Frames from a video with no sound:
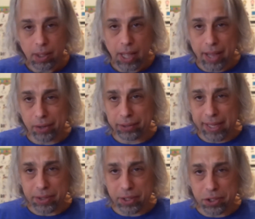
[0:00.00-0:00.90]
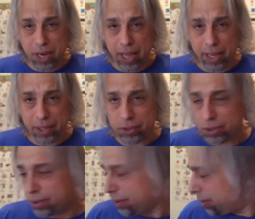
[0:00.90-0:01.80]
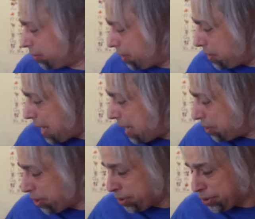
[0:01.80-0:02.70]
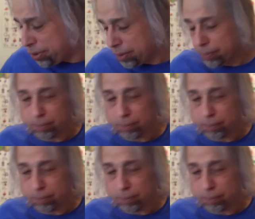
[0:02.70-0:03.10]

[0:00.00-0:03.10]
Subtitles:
I don't think the Giants, the Dodgers,